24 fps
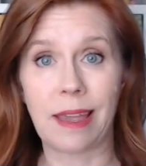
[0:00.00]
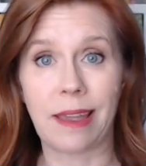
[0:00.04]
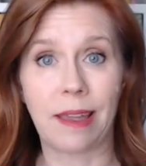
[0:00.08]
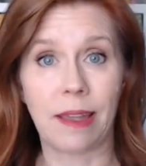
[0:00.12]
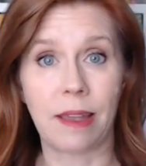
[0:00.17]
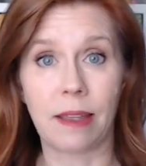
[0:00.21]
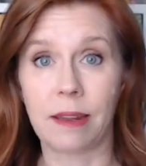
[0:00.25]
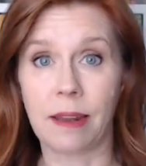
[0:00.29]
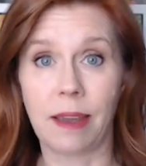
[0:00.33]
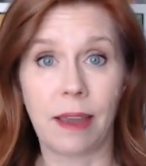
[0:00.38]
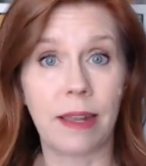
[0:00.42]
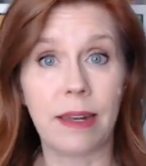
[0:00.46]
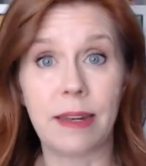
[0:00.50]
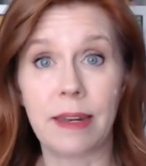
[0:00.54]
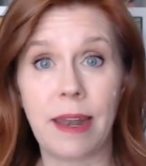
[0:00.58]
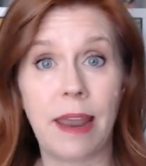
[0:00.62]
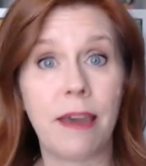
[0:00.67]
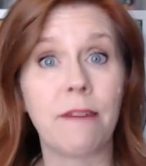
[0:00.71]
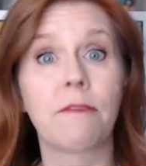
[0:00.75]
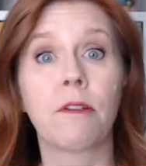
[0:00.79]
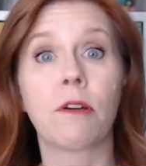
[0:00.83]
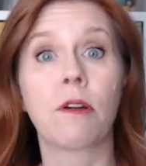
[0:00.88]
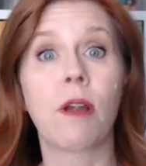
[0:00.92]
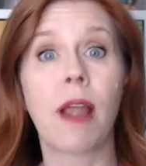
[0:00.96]
and I
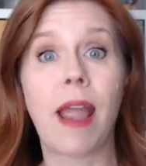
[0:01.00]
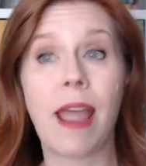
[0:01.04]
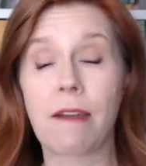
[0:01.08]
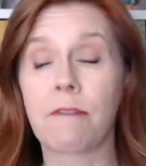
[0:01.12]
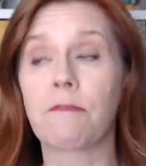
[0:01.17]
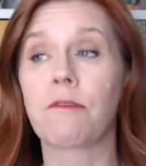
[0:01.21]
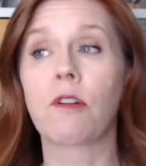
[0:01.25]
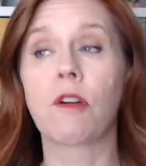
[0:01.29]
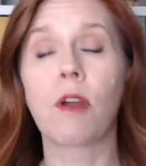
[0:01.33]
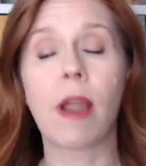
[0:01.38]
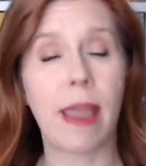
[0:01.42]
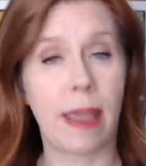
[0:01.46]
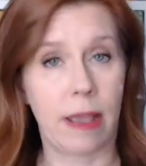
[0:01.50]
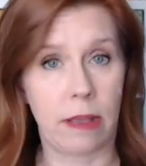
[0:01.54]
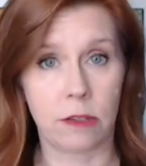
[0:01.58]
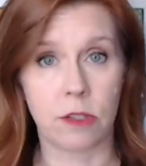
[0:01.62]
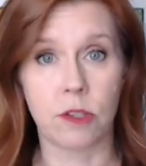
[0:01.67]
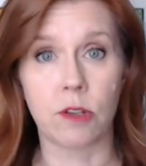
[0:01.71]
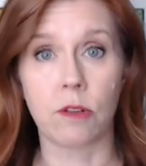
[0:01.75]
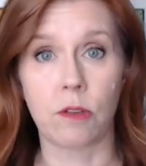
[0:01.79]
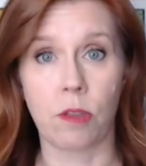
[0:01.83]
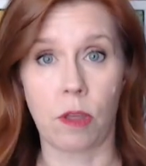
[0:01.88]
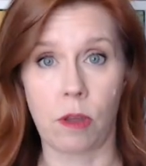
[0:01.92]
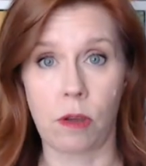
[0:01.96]
never ever
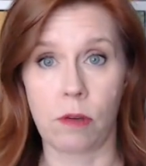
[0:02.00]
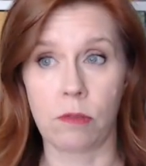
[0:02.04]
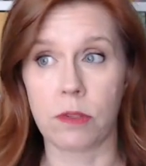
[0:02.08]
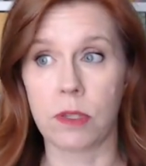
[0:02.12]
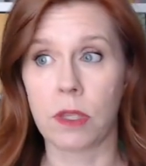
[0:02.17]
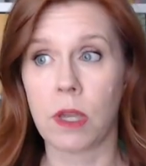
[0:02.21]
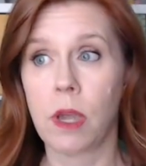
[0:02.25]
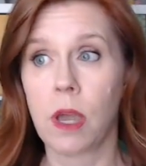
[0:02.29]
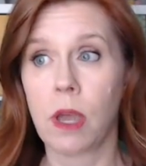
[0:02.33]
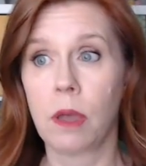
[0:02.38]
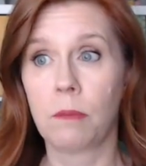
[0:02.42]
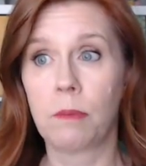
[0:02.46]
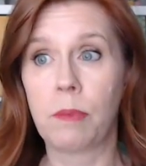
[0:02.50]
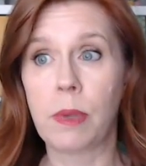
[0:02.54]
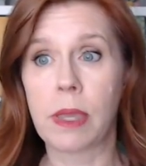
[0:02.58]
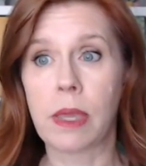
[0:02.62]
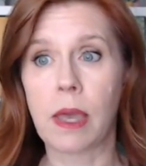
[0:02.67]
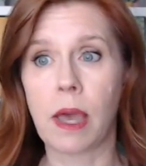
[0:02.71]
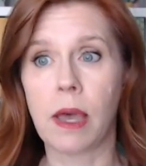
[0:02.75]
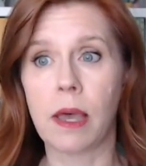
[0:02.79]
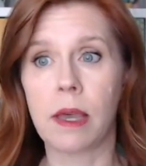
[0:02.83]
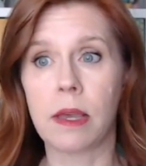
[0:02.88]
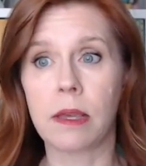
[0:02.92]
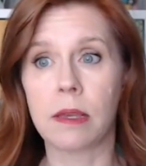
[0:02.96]
answer those
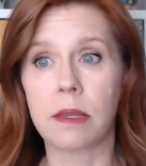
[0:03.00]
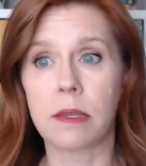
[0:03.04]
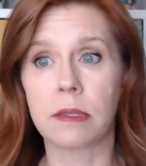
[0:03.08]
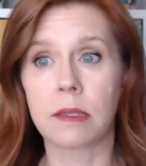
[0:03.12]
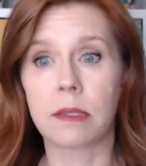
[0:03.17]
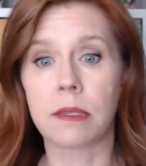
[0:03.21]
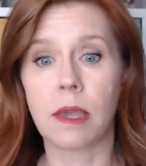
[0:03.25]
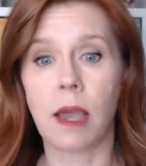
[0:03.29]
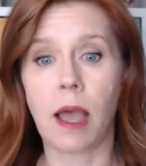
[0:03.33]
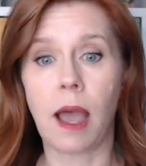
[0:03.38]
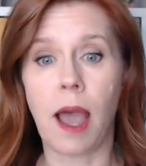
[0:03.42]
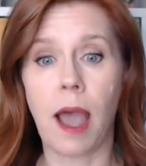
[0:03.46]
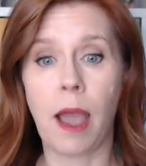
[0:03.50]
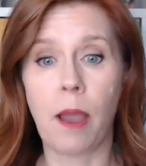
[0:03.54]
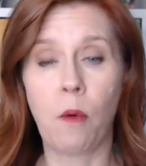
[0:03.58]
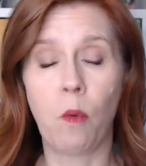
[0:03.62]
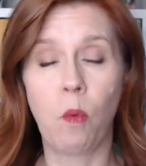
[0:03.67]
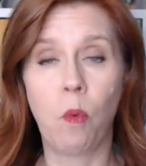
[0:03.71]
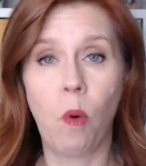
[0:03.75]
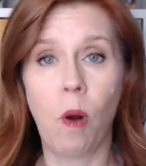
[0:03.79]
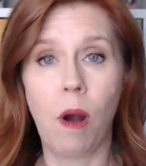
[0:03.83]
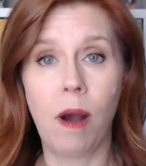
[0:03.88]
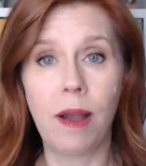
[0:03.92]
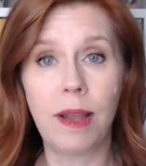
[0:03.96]
because I
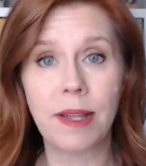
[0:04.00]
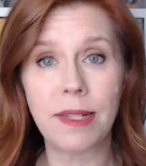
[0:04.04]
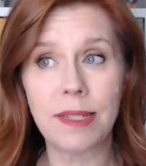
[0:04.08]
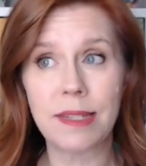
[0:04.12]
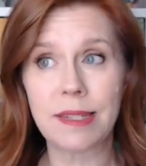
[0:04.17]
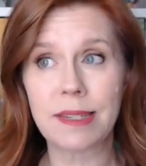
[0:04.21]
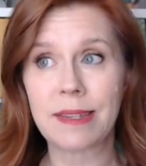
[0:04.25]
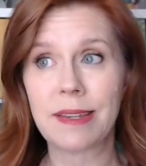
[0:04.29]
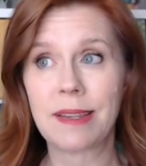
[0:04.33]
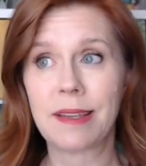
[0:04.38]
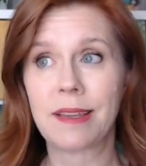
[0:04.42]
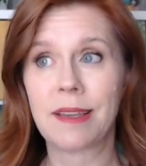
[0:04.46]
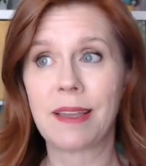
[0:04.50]
want,